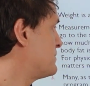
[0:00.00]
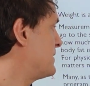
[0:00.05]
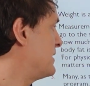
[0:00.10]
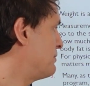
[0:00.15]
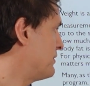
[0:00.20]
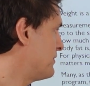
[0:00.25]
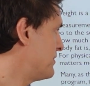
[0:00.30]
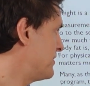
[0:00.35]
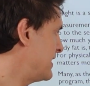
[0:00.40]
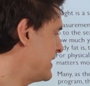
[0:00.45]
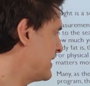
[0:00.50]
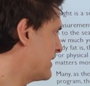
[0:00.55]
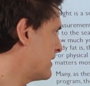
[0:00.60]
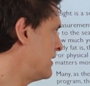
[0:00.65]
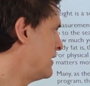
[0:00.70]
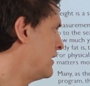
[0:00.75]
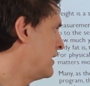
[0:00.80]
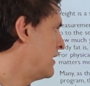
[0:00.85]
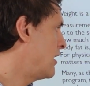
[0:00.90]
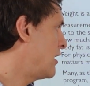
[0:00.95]
people think.
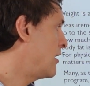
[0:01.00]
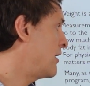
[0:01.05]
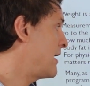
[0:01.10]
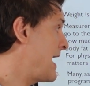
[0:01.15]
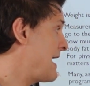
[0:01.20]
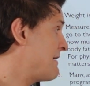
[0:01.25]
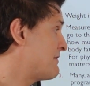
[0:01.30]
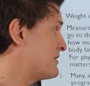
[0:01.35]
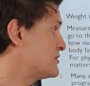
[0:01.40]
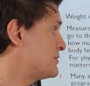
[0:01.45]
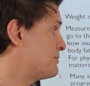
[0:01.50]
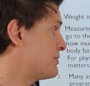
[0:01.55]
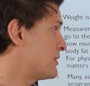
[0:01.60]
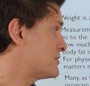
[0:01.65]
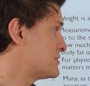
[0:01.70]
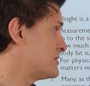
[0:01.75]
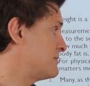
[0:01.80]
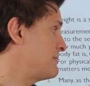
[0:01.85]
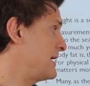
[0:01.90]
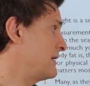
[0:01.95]
On average, a
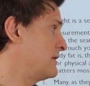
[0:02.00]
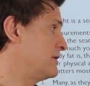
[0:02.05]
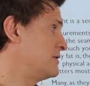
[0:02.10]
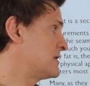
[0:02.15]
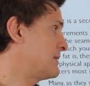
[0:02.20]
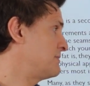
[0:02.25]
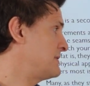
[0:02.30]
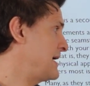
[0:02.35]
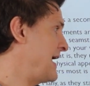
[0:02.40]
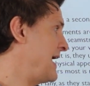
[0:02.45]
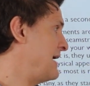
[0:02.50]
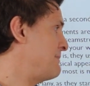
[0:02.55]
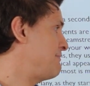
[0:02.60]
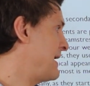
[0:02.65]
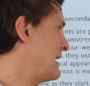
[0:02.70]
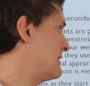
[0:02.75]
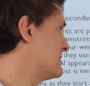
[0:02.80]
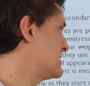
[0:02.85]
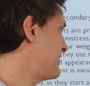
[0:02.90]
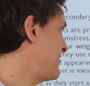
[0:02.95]
person may lose up to 8
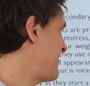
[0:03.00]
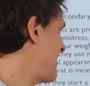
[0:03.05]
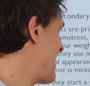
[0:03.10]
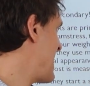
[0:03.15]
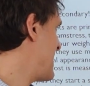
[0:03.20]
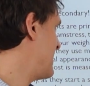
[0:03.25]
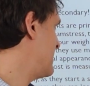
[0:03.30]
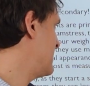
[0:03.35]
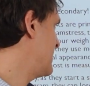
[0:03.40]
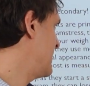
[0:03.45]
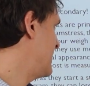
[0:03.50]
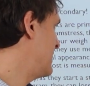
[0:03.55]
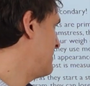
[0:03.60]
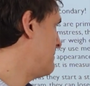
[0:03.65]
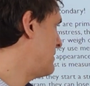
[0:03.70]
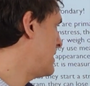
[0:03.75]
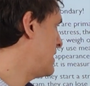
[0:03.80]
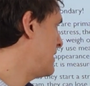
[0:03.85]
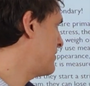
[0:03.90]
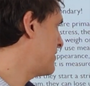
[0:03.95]
pounds of fat in
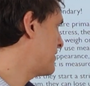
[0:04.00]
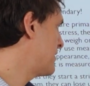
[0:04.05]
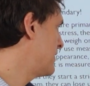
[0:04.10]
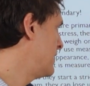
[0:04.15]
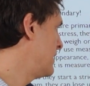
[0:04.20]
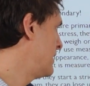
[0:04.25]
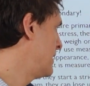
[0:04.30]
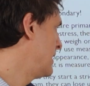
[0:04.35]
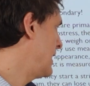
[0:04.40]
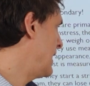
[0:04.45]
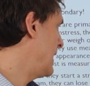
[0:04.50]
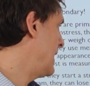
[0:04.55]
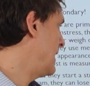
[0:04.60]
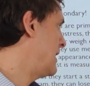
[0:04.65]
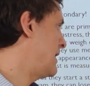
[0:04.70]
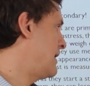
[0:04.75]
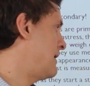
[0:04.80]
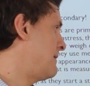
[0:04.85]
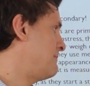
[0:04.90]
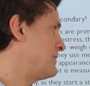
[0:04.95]
a month.
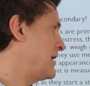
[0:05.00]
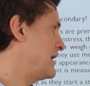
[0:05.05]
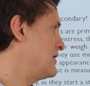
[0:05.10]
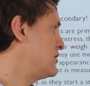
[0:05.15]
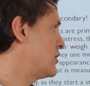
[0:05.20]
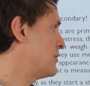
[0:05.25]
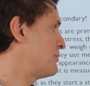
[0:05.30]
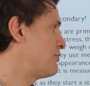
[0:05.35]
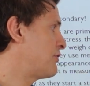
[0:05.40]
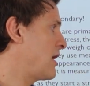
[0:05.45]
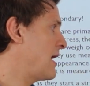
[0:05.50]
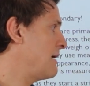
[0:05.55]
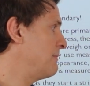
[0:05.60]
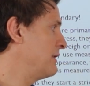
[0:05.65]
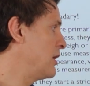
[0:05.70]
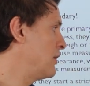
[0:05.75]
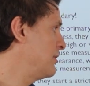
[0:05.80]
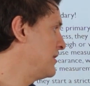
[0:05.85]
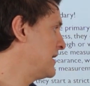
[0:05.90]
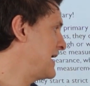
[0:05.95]
And you could probably
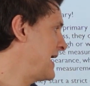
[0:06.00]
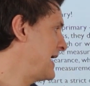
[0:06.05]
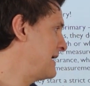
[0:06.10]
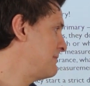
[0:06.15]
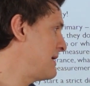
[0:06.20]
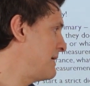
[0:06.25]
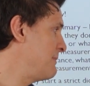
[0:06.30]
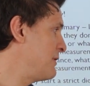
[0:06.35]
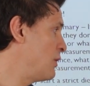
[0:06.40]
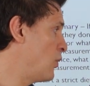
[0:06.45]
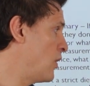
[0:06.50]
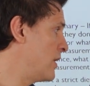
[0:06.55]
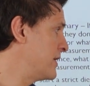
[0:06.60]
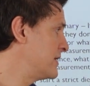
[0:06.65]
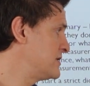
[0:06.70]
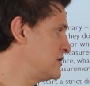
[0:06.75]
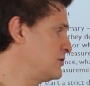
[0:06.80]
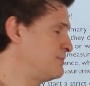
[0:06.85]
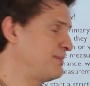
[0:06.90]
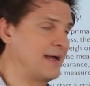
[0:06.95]
only gain maybe 1 to
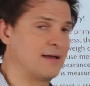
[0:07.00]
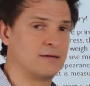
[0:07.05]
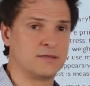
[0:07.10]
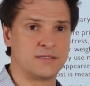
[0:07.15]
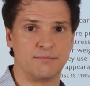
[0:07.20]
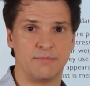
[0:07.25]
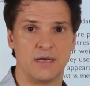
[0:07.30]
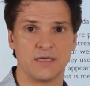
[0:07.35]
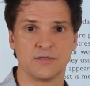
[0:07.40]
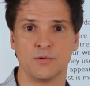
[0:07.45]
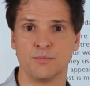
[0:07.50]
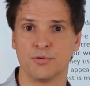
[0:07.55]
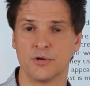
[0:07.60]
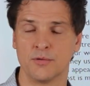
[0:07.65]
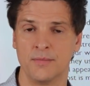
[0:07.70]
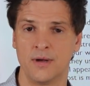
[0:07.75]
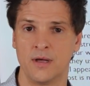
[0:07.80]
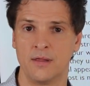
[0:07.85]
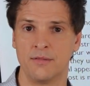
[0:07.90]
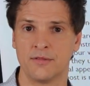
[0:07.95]
2 pounds of muscle per
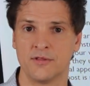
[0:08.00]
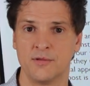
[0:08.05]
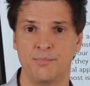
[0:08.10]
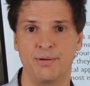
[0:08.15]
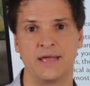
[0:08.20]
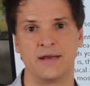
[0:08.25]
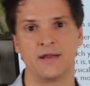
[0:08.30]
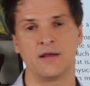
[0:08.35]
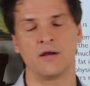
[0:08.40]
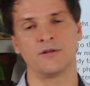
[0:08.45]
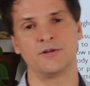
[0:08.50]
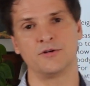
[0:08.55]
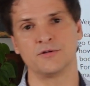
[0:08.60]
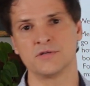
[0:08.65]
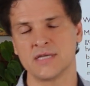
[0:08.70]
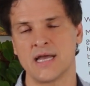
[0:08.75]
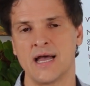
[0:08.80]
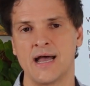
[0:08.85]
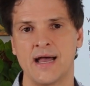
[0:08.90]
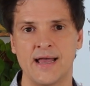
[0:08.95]
month, depending on your
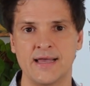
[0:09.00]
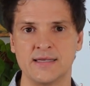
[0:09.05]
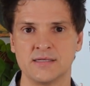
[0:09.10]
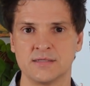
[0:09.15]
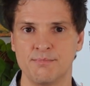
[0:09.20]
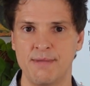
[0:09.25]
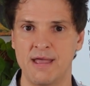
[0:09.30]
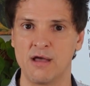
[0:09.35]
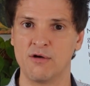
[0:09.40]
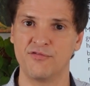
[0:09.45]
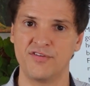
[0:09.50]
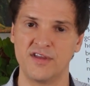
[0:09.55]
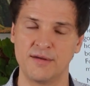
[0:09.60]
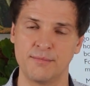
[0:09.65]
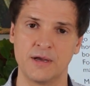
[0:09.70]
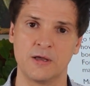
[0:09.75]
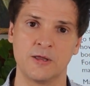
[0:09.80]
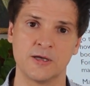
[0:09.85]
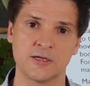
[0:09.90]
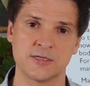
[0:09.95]
size, male,
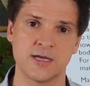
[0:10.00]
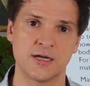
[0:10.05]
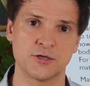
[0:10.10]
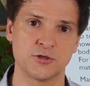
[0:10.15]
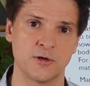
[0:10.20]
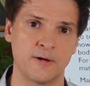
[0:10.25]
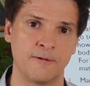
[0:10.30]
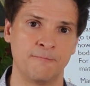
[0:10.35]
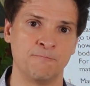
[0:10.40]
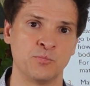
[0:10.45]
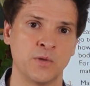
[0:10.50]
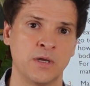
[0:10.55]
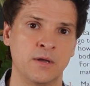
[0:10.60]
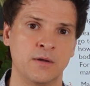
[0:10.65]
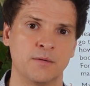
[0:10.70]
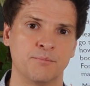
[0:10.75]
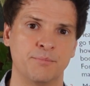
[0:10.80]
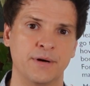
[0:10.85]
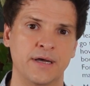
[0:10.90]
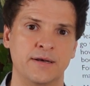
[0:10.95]
female, etc.
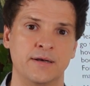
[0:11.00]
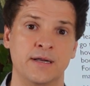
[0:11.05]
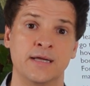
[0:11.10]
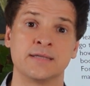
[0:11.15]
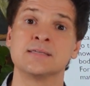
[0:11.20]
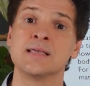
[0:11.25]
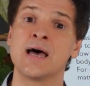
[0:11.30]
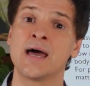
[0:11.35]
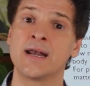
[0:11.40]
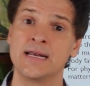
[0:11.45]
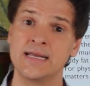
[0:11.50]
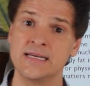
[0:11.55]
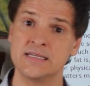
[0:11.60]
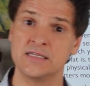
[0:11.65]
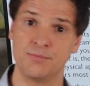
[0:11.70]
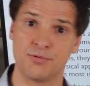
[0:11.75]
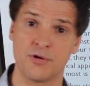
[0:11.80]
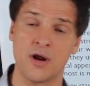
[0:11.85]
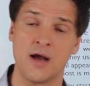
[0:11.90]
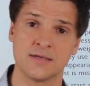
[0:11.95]
But it's not an
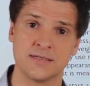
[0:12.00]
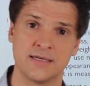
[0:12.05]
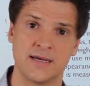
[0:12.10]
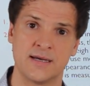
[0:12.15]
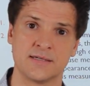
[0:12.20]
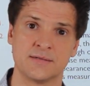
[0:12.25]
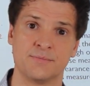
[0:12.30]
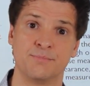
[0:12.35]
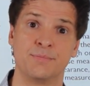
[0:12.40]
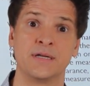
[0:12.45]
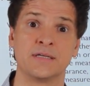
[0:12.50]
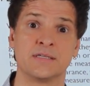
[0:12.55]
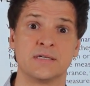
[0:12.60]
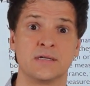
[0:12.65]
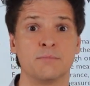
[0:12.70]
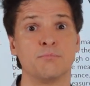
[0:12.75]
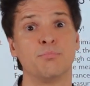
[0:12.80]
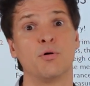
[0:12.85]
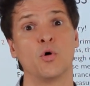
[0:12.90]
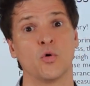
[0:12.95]
easy process, but it's an
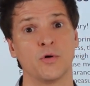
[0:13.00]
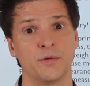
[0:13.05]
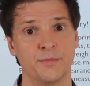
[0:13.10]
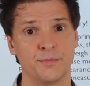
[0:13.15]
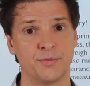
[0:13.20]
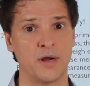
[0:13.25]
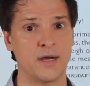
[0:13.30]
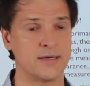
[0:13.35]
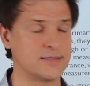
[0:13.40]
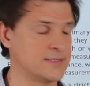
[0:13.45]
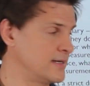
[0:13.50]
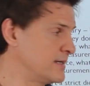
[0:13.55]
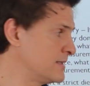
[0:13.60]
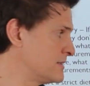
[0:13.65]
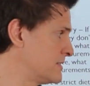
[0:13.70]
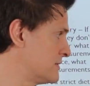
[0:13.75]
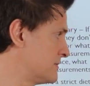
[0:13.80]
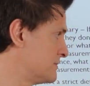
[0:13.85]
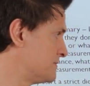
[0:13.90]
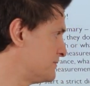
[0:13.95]
important
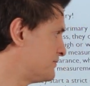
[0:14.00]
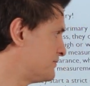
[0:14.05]
process.